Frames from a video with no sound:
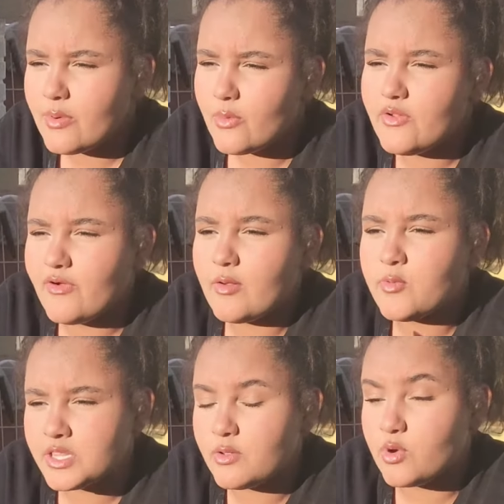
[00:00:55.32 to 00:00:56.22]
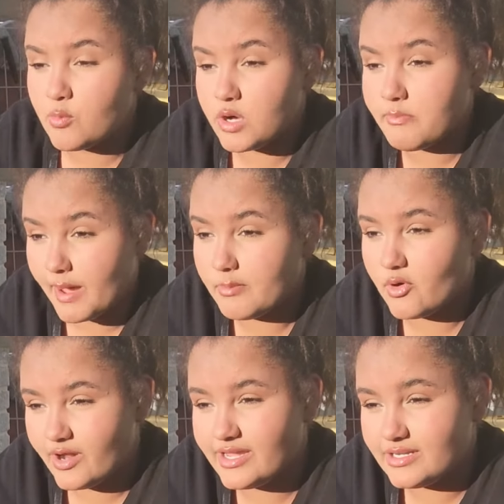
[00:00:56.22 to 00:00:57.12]
But what if I really want to work my
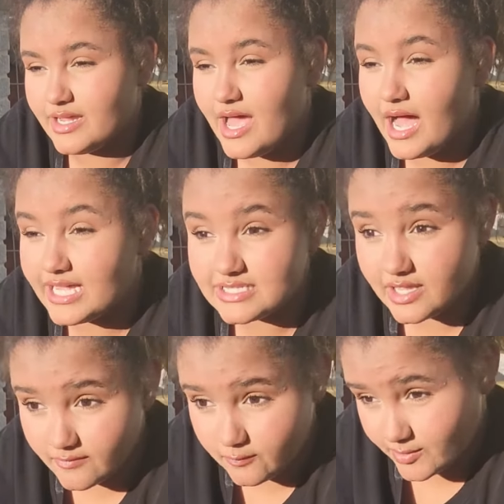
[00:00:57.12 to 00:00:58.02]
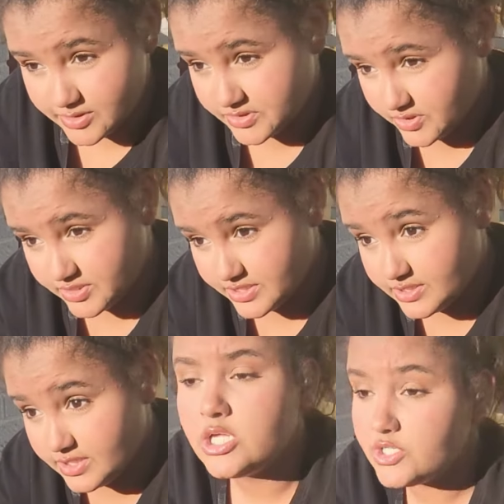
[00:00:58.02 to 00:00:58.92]
brain? I love word
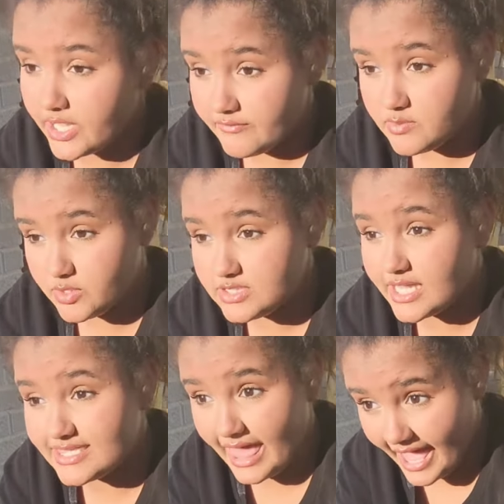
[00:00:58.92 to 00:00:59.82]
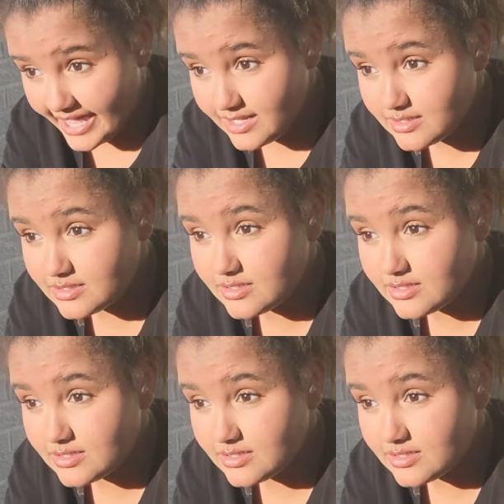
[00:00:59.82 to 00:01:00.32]
searches. Do you have any books like that?